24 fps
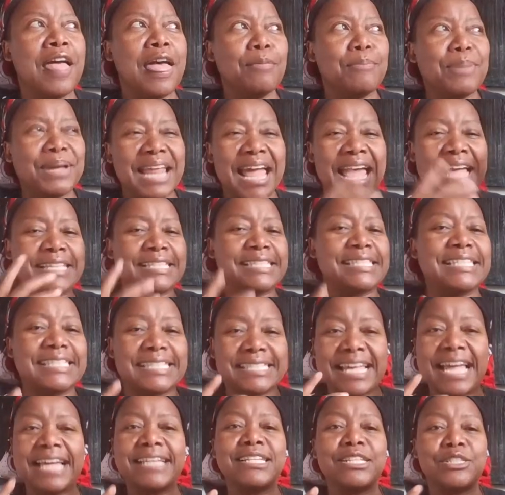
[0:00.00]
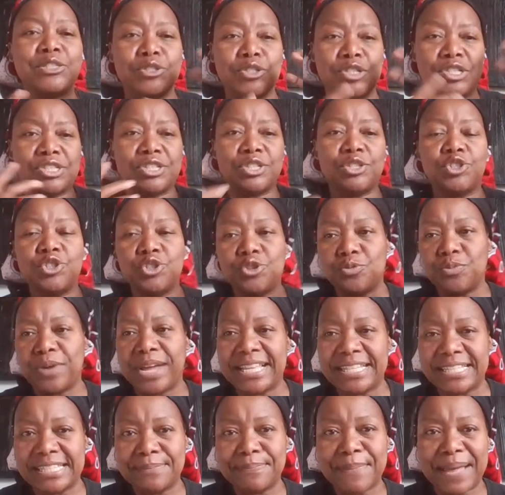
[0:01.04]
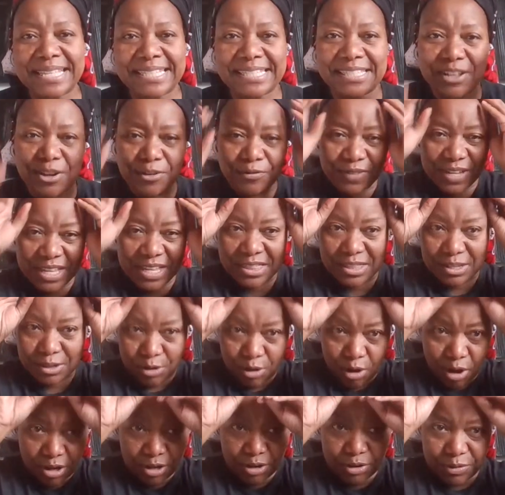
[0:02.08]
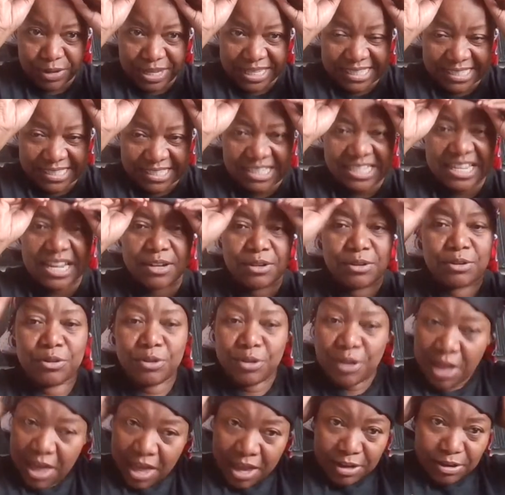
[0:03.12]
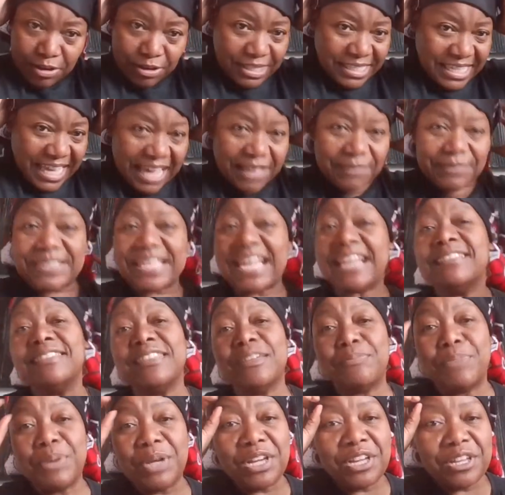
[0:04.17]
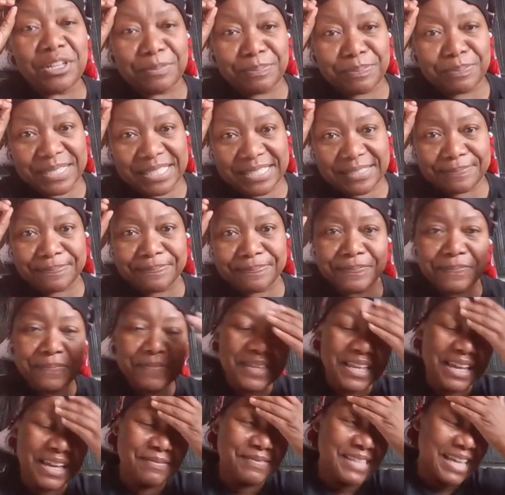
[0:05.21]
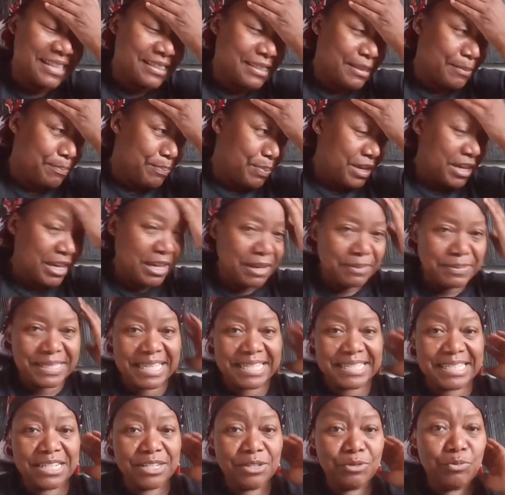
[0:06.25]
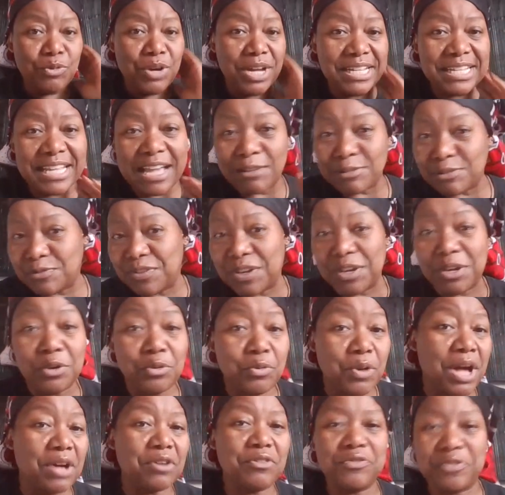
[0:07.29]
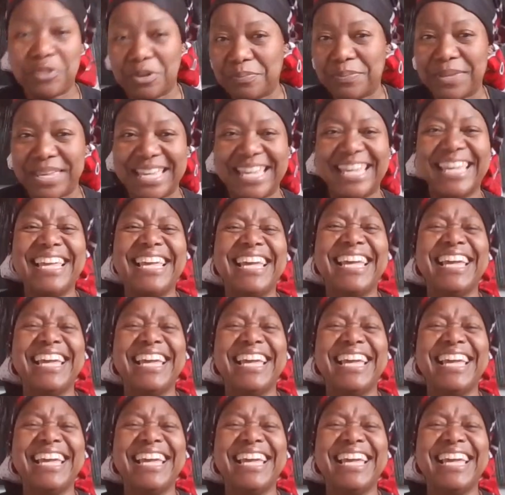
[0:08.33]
but I decided to situate myself in the concrete jungle because I've done the burbs. They didn't work out very well for me.